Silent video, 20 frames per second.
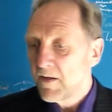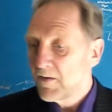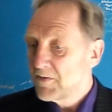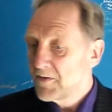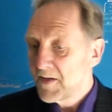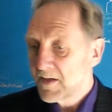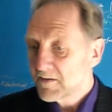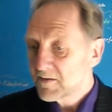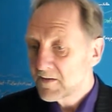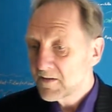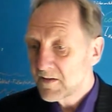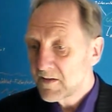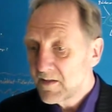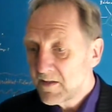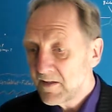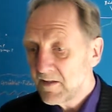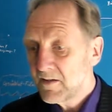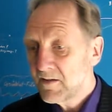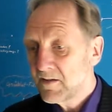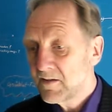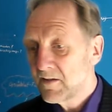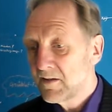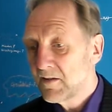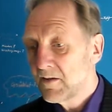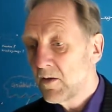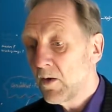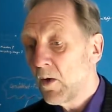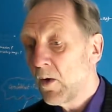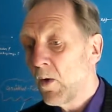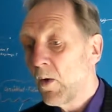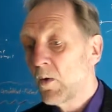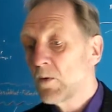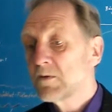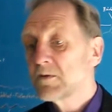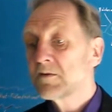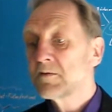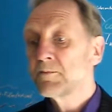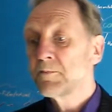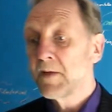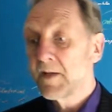Does it need all
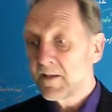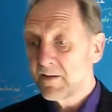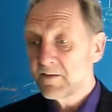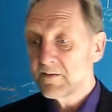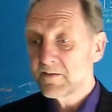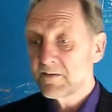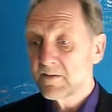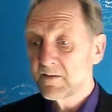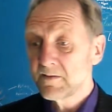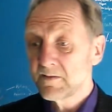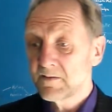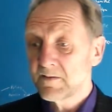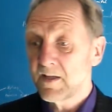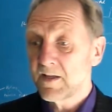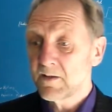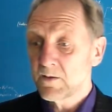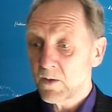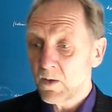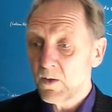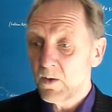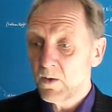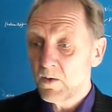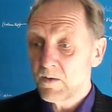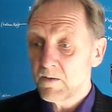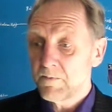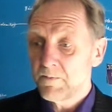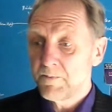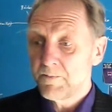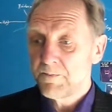species at all?